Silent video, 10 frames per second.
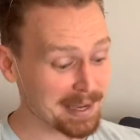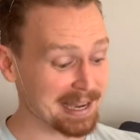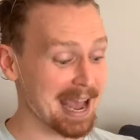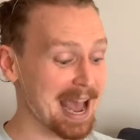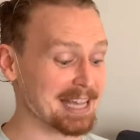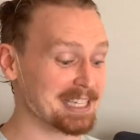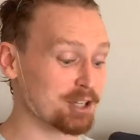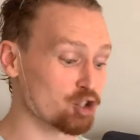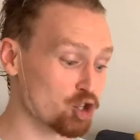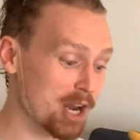being cast
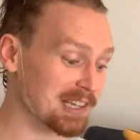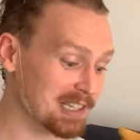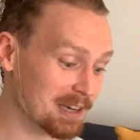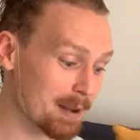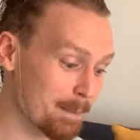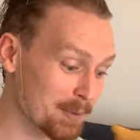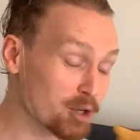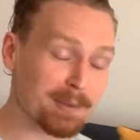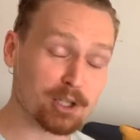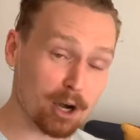as
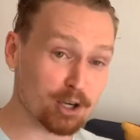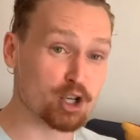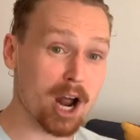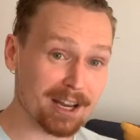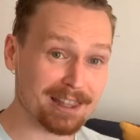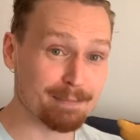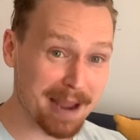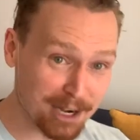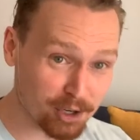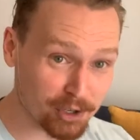Jonathan
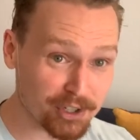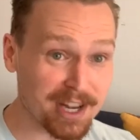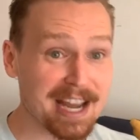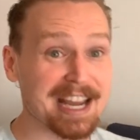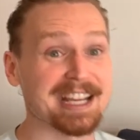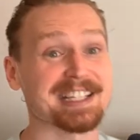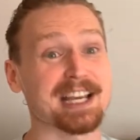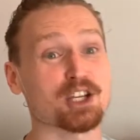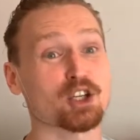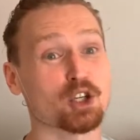Majors is
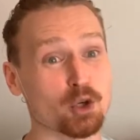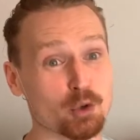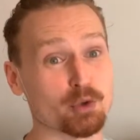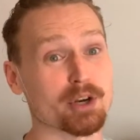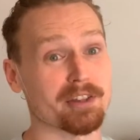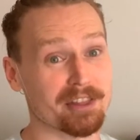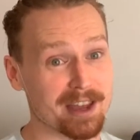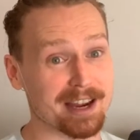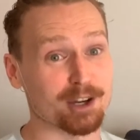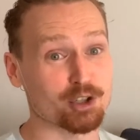a huge
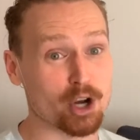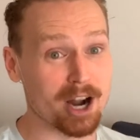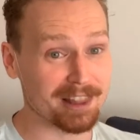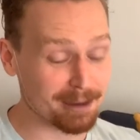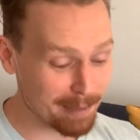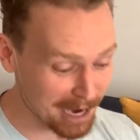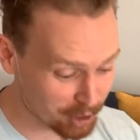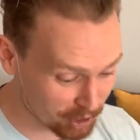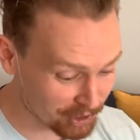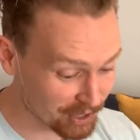thing. Jonathan
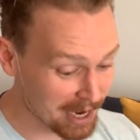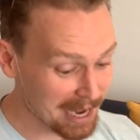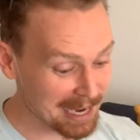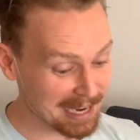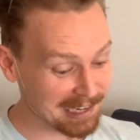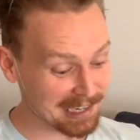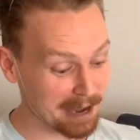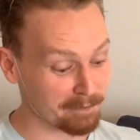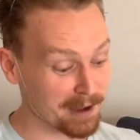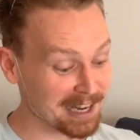Majors is
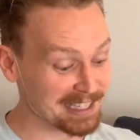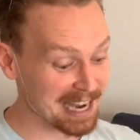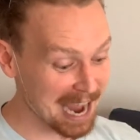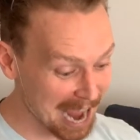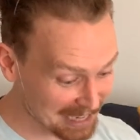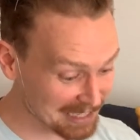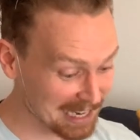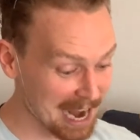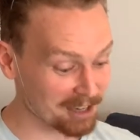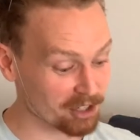a
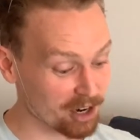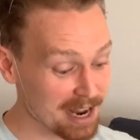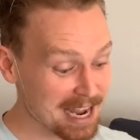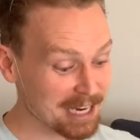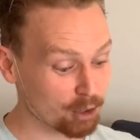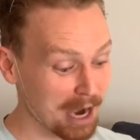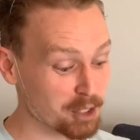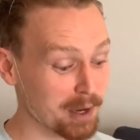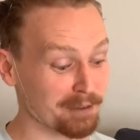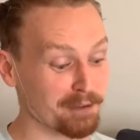fantastic actor. He
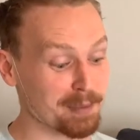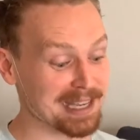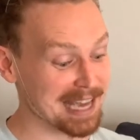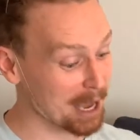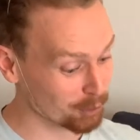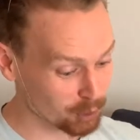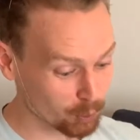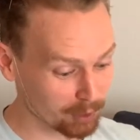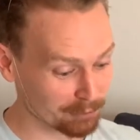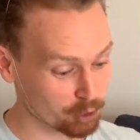graduated from the Yale
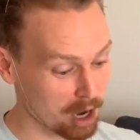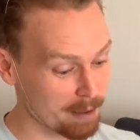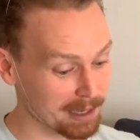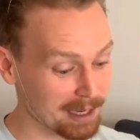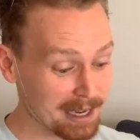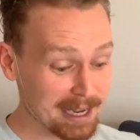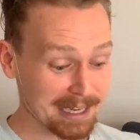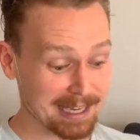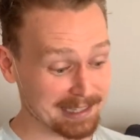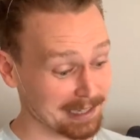School of Drama.
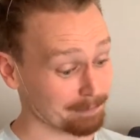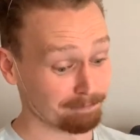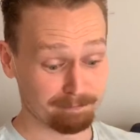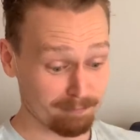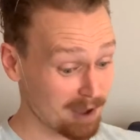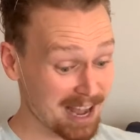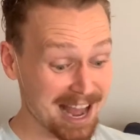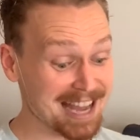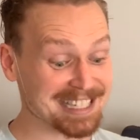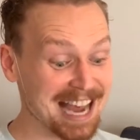He is a
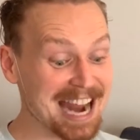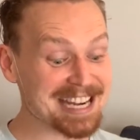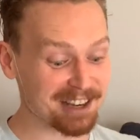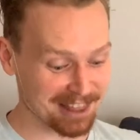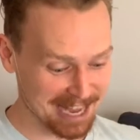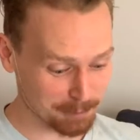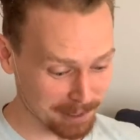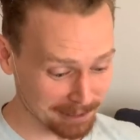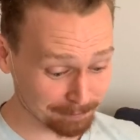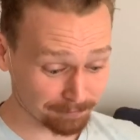Titan
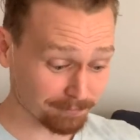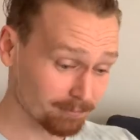thespian.